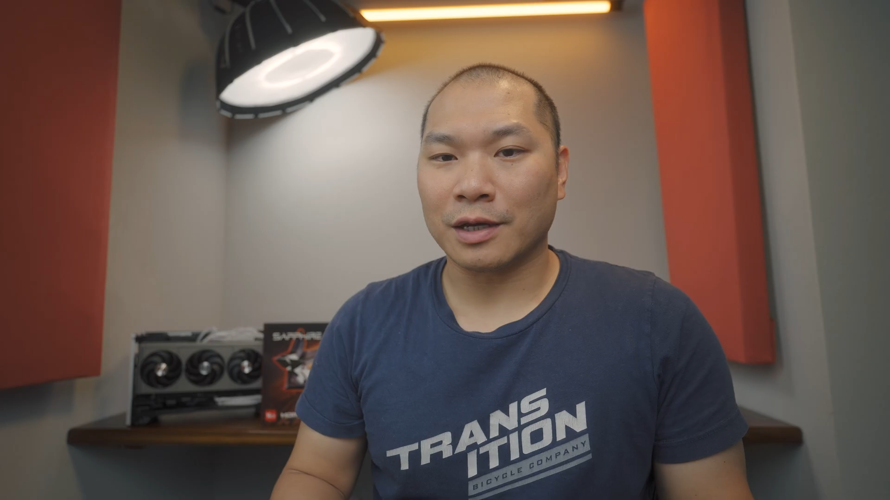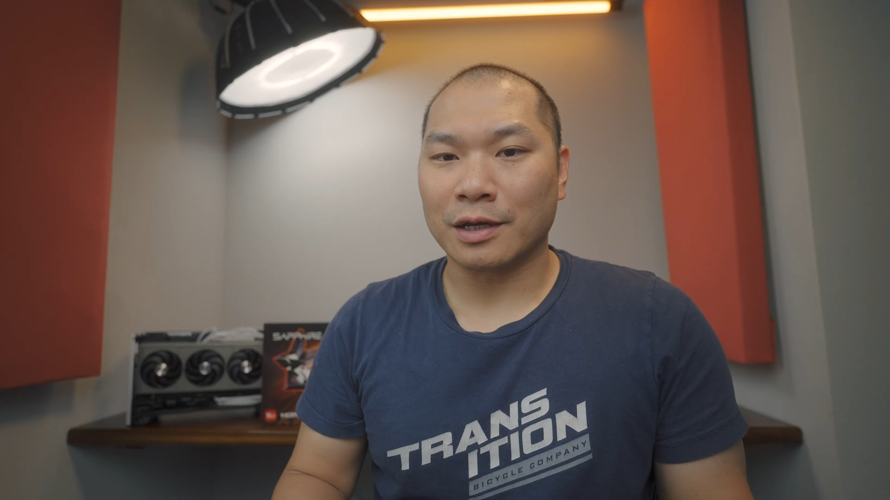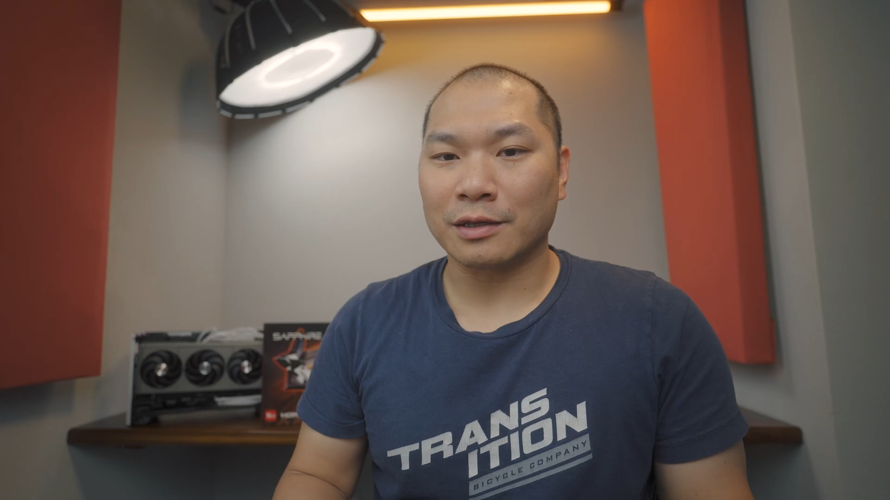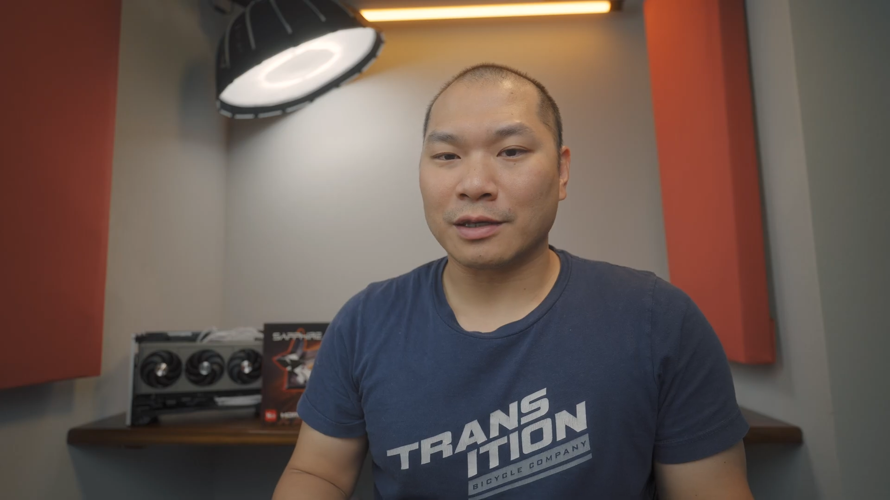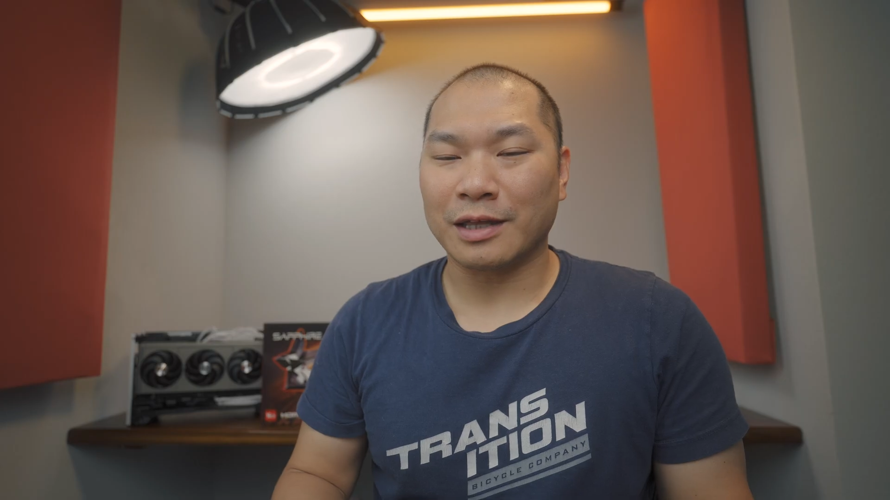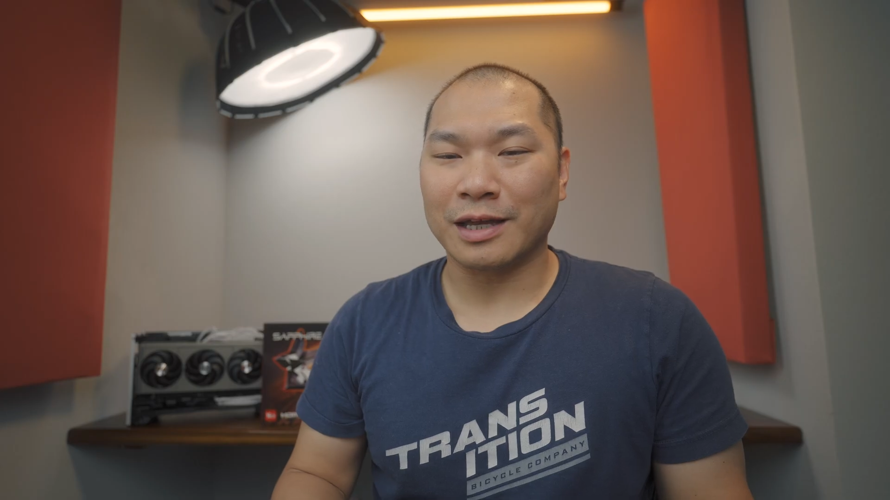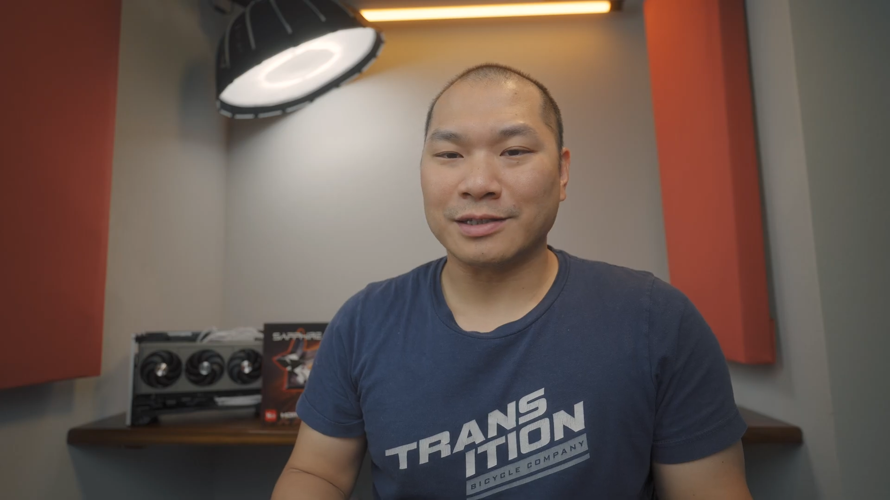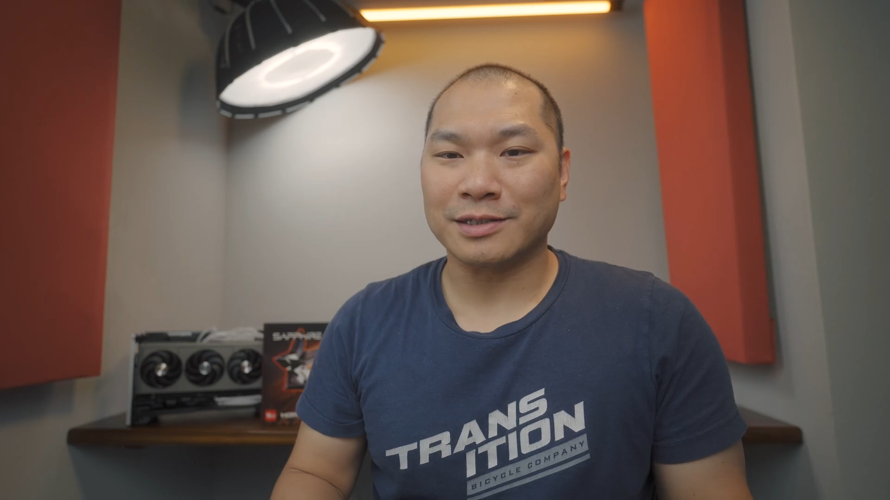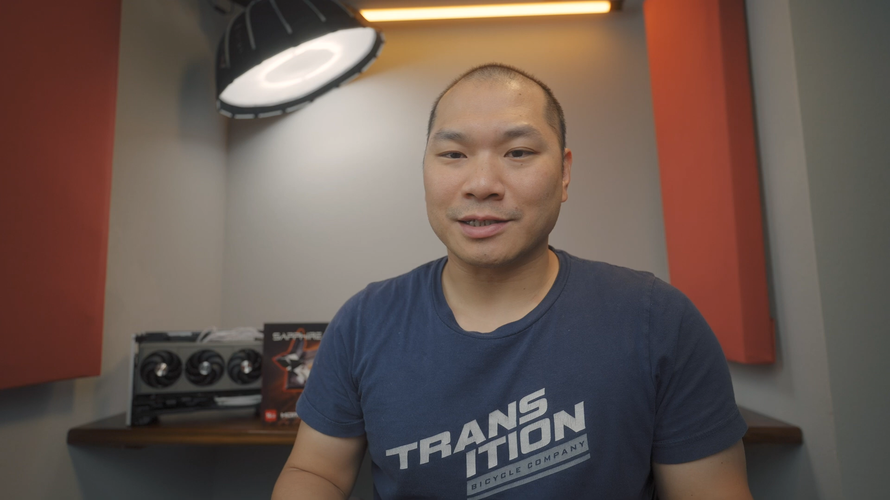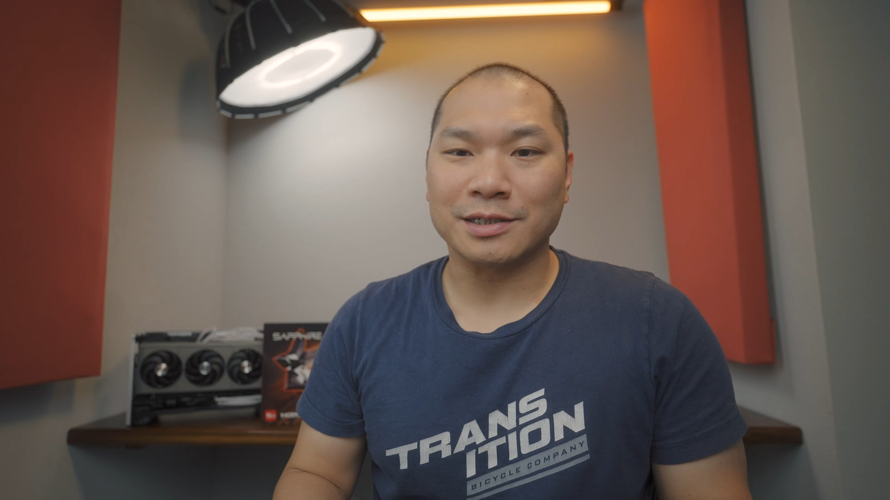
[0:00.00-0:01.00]
that
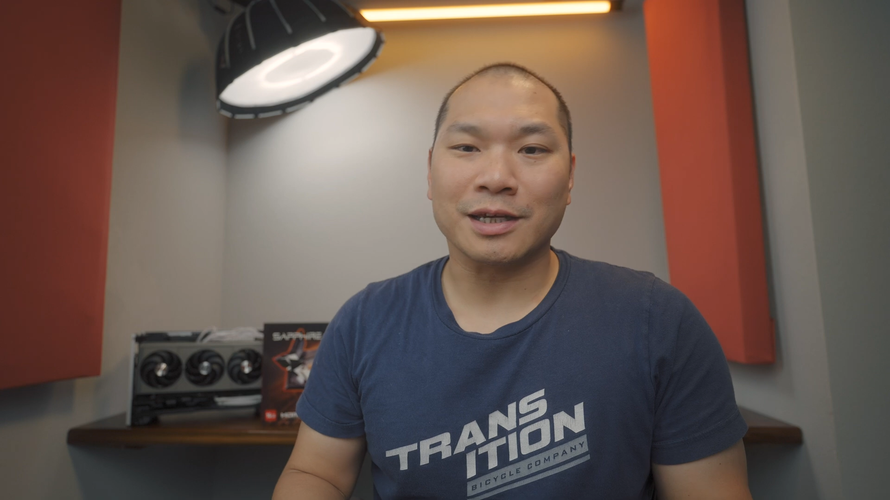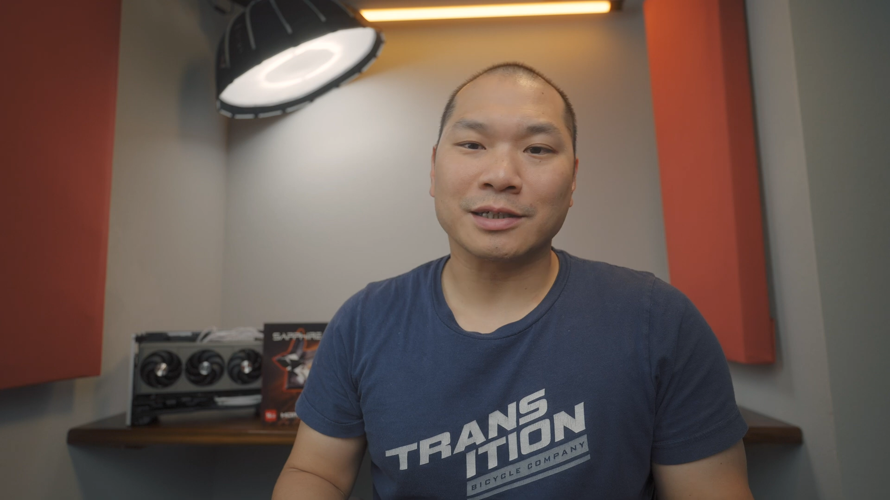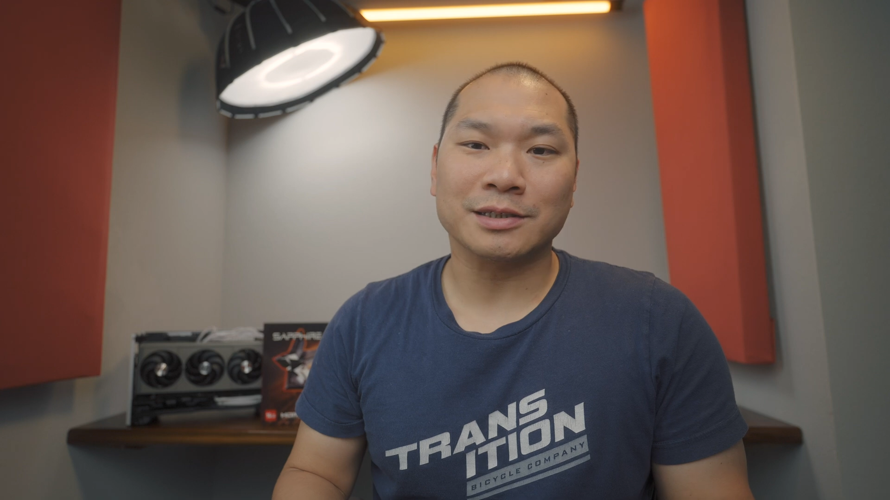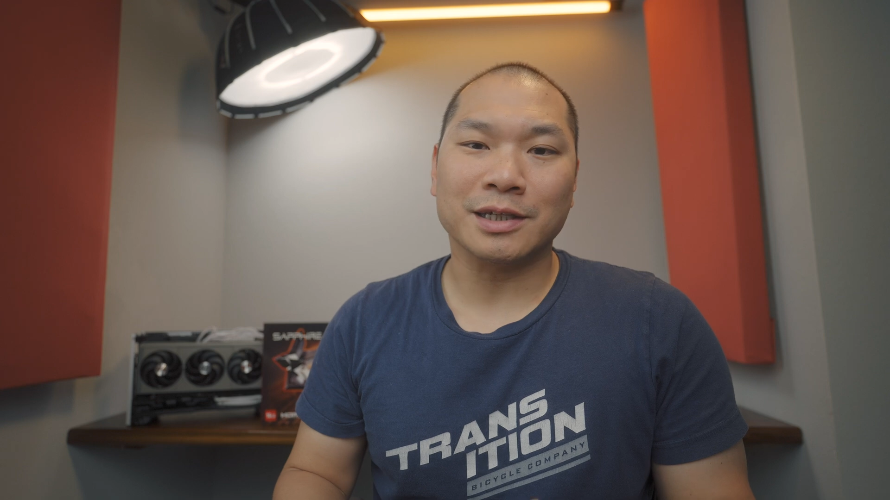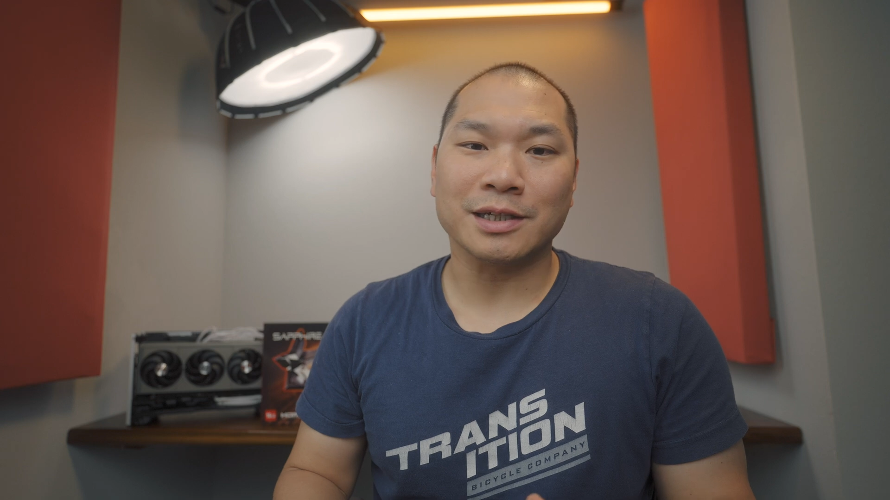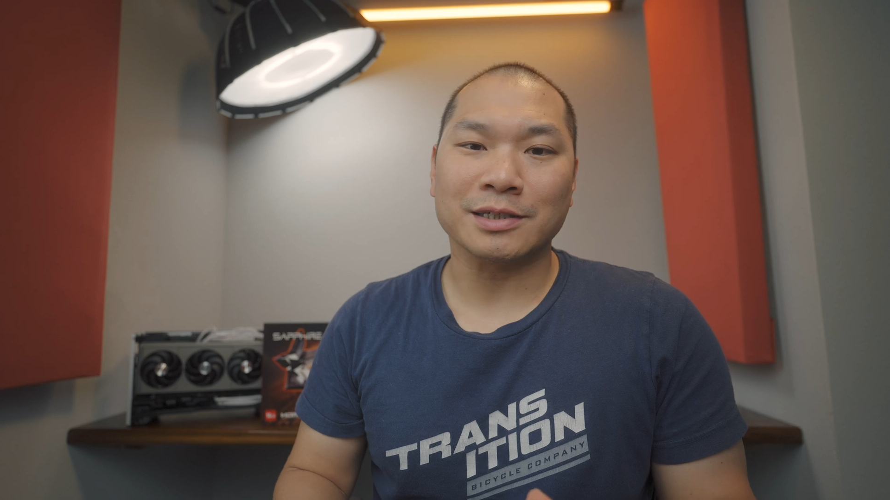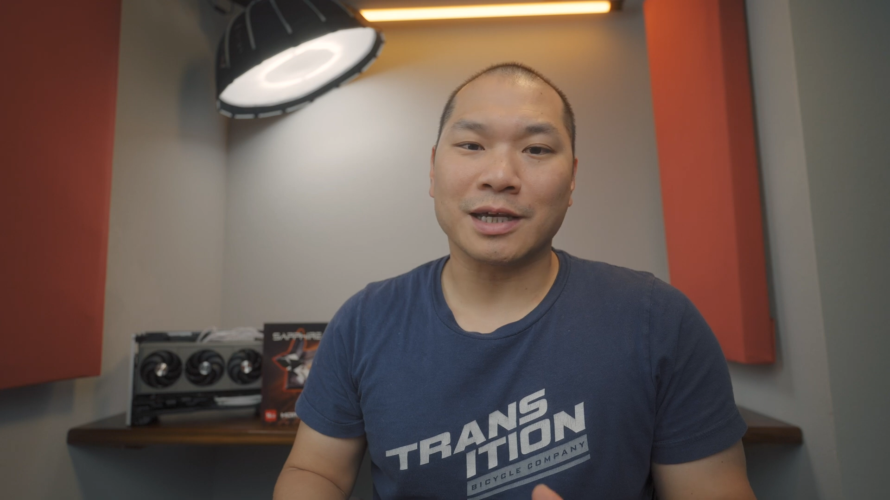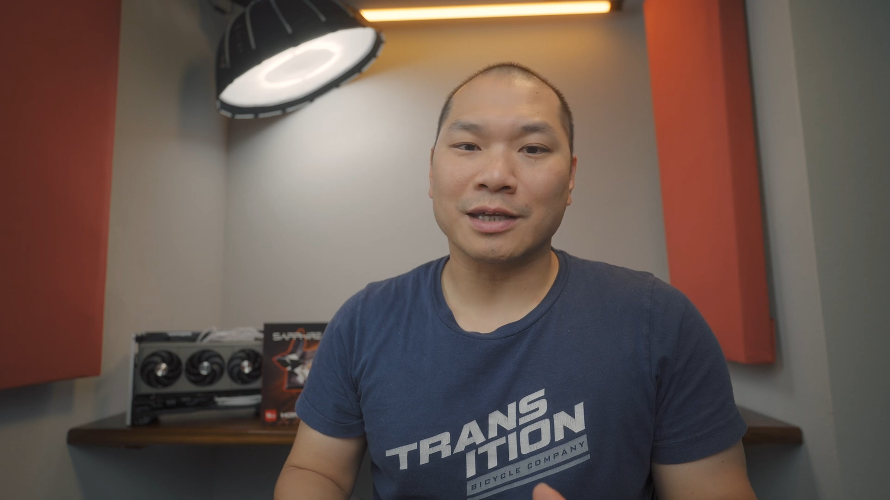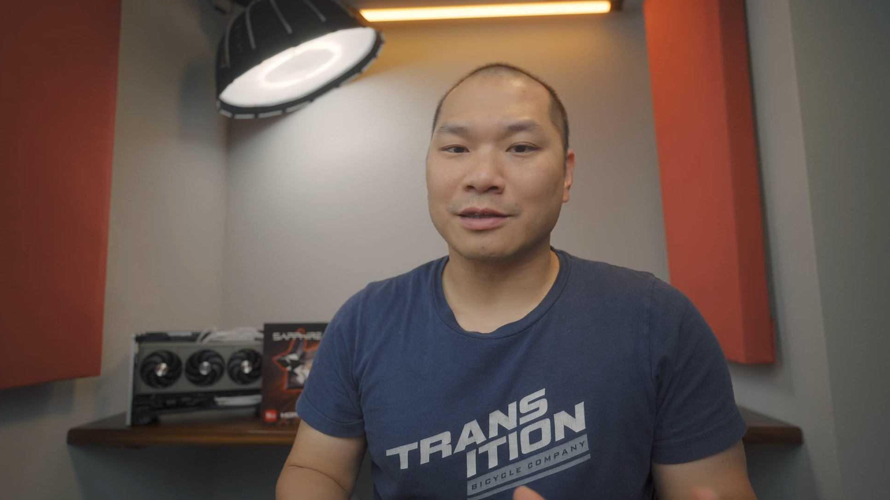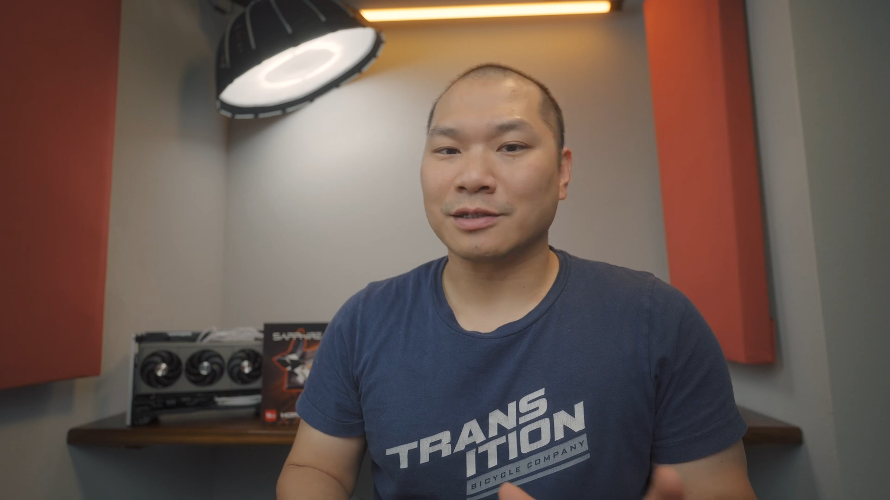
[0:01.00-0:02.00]
9060 XT is at,